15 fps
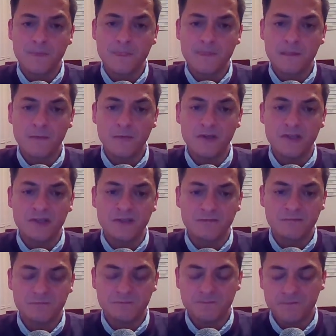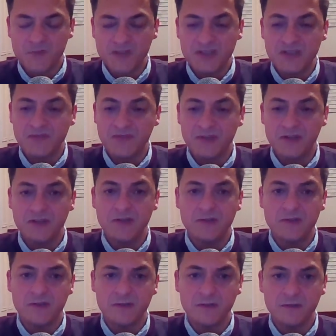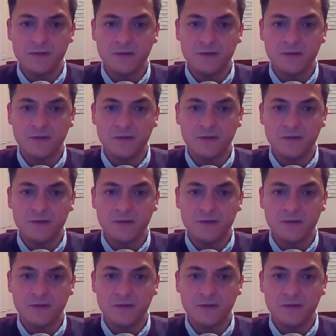which is something that you can